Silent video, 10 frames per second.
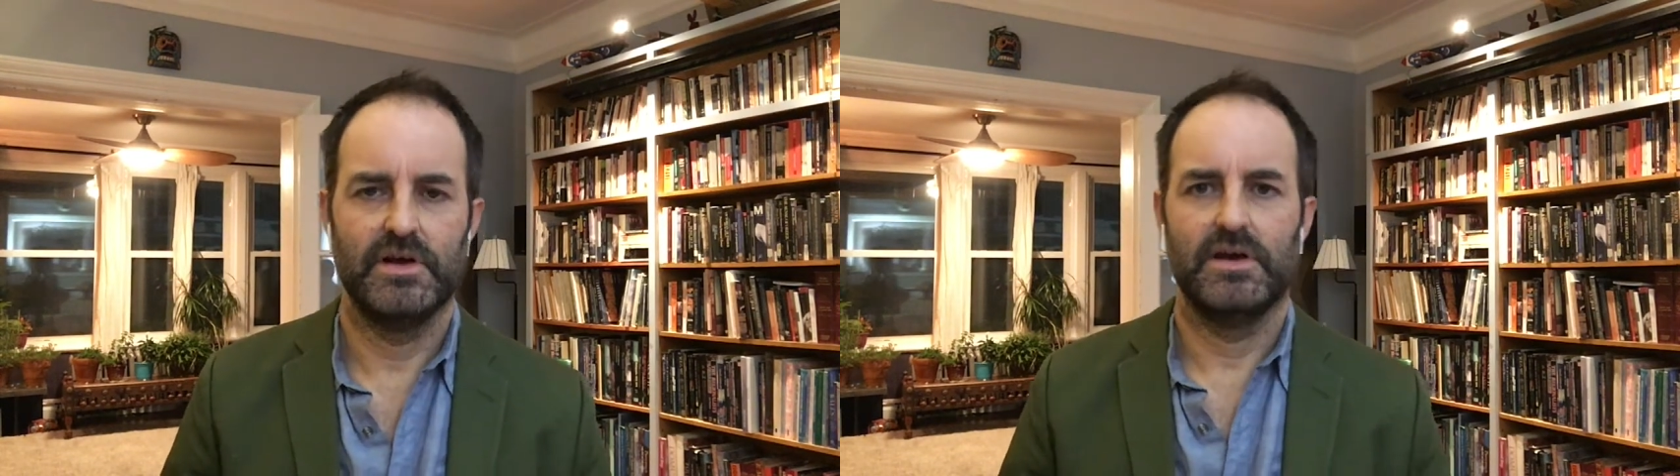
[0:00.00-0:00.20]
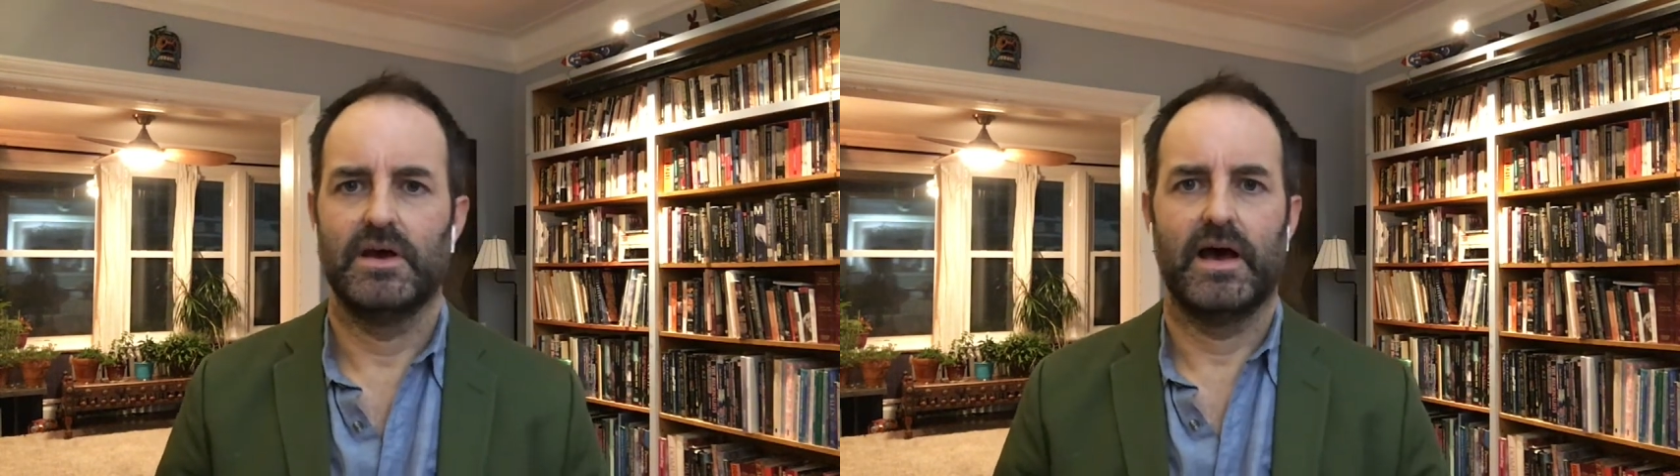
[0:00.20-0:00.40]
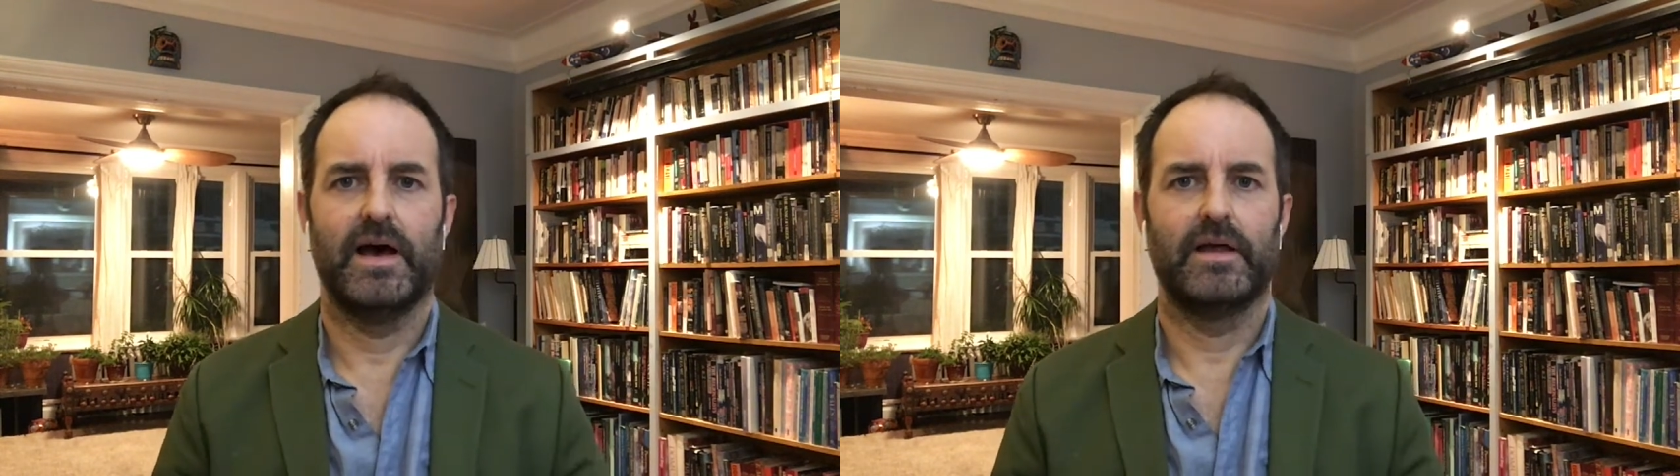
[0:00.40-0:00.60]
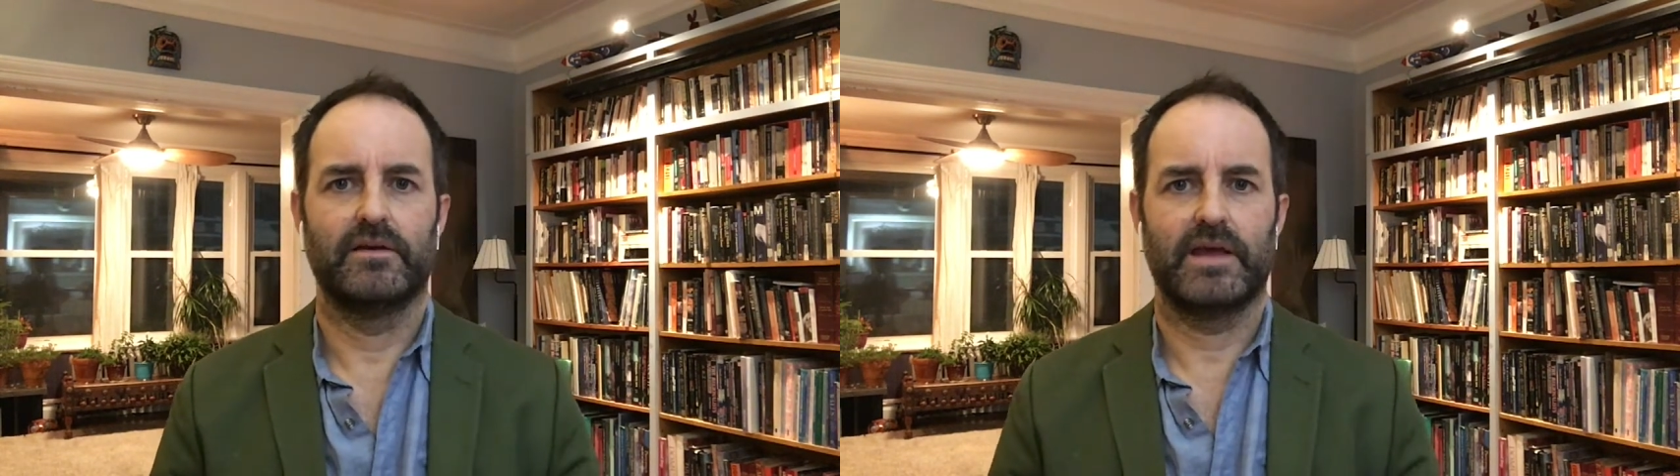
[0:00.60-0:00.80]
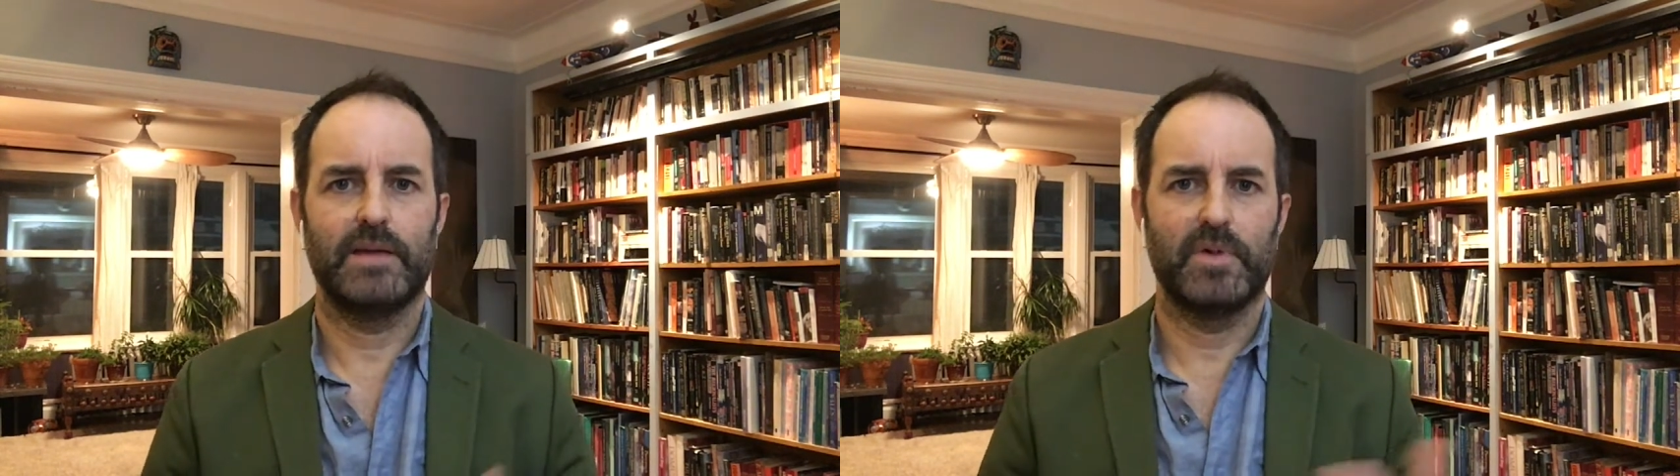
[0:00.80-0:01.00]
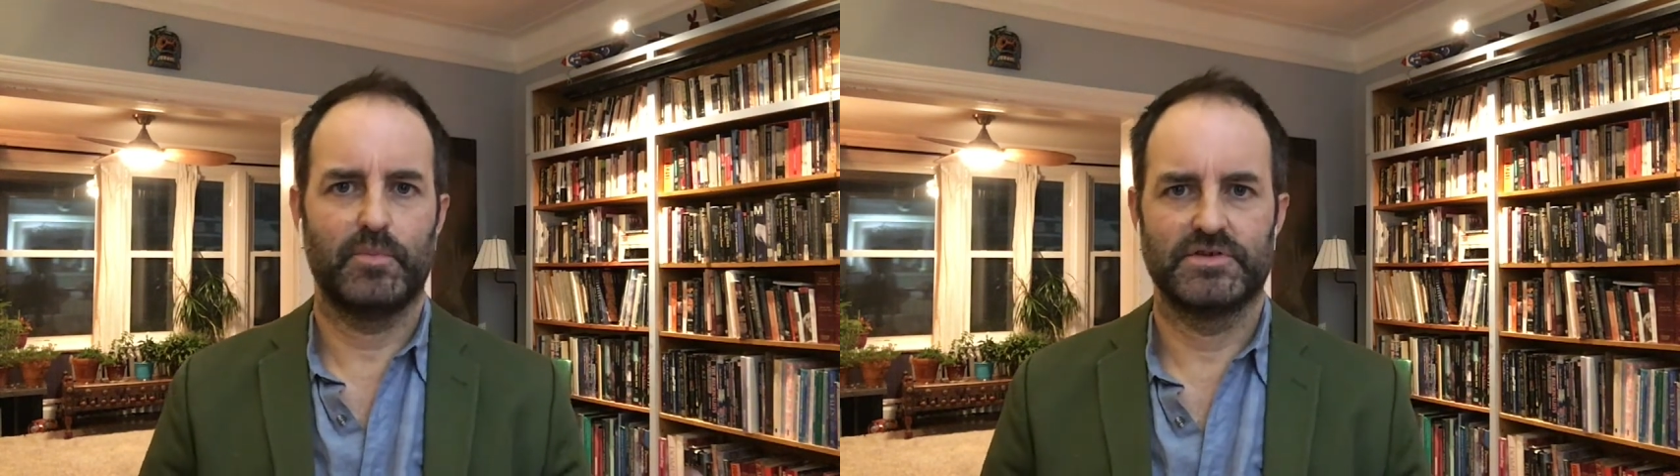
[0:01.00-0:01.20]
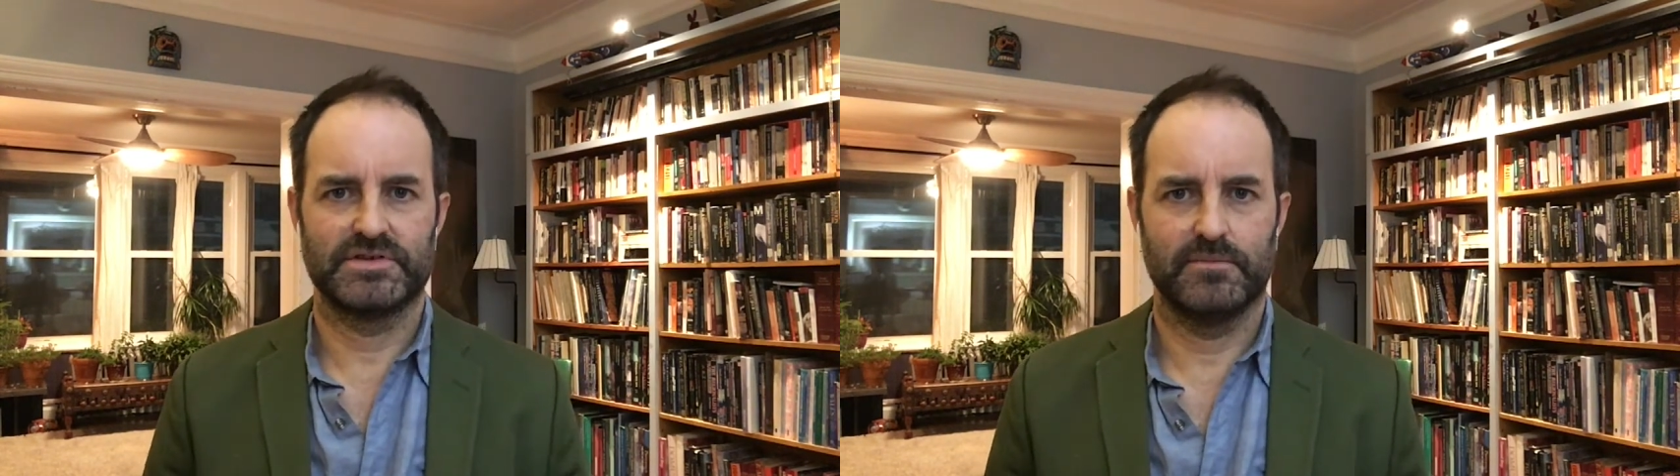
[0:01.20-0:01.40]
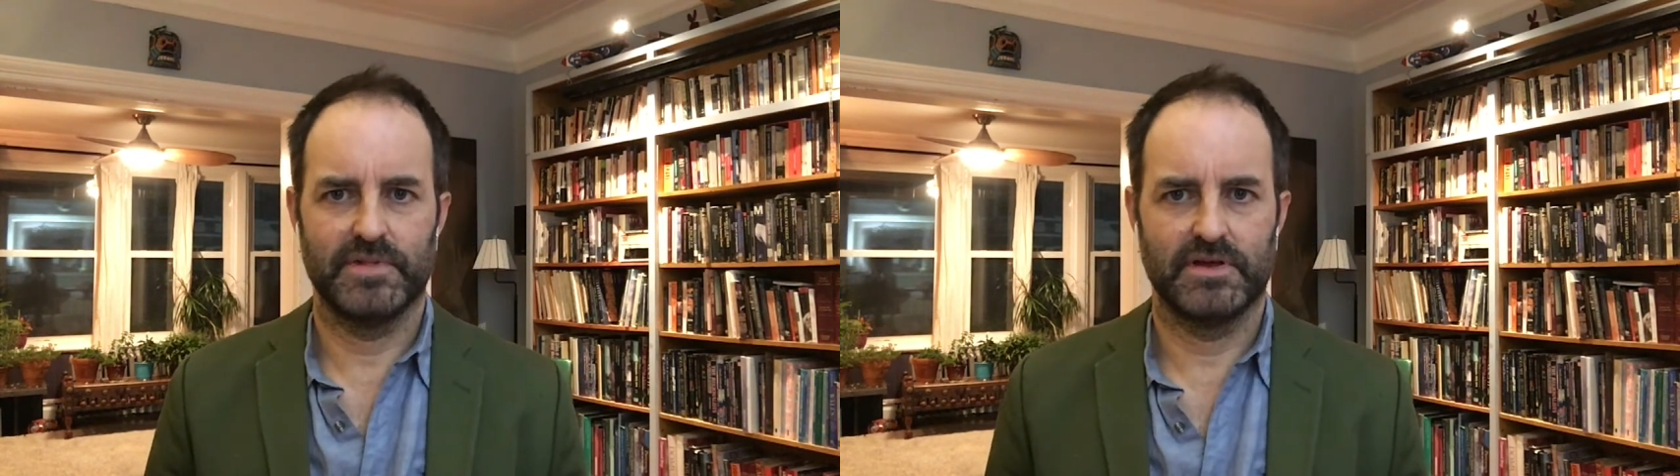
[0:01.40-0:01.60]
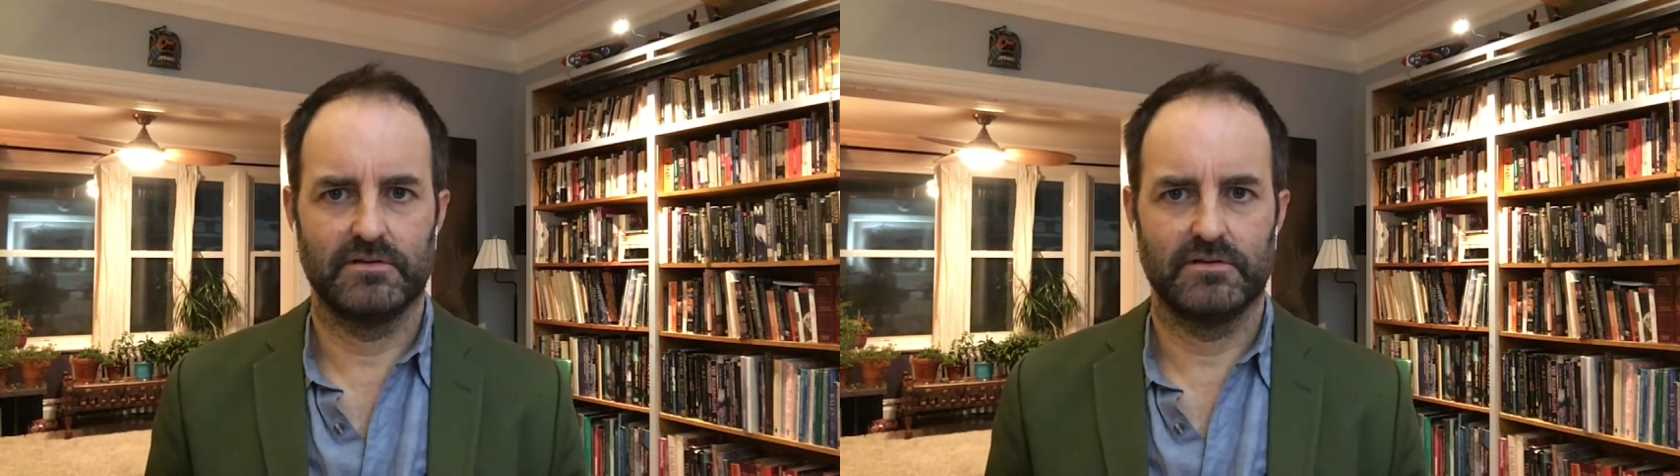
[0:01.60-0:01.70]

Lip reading: and came up with something